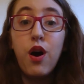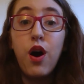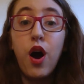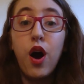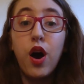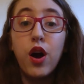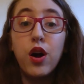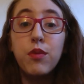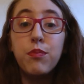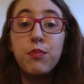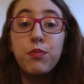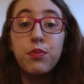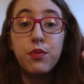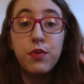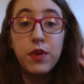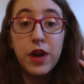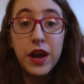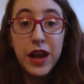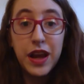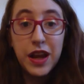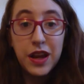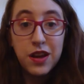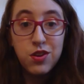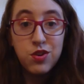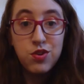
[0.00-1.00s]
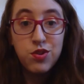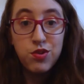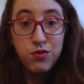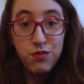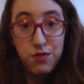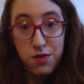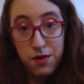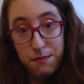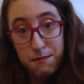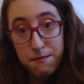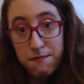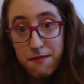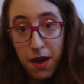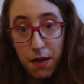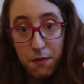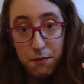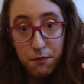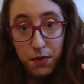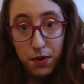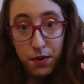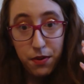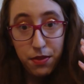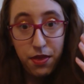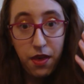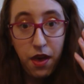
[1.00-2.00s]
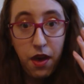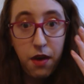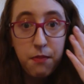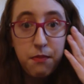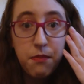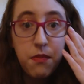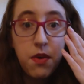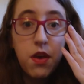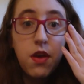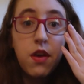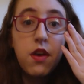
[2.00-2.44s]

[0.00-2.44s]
our brain to remember them.